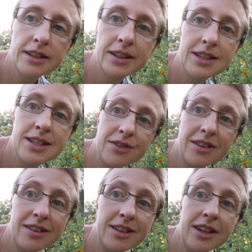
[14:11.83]
a
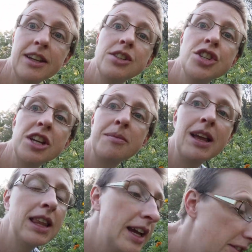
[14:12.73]
different stage in
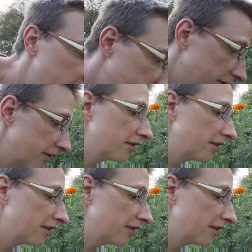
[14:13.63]
my life,